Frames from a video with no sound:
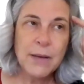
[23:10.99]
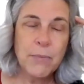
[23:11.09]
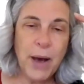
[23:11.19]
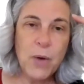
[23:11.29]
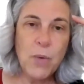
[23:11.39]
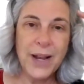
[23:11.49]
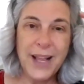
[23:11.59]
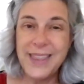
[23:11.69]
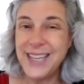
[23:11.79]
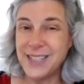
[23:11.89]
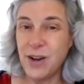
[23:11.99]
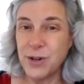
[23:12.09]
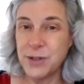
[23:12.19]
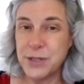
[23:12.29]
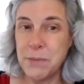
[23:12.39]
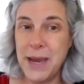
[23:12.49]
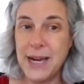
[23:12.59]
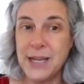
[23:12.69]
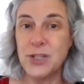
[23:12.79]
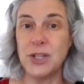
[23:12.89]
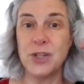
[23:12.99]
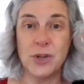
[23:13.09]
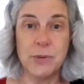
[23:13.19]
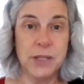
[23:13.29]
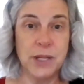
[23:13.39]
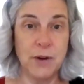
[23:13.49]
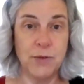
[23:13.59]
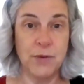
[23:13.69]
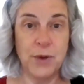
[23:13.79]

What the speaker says: Bio 1, I think, is harder to manage in terms of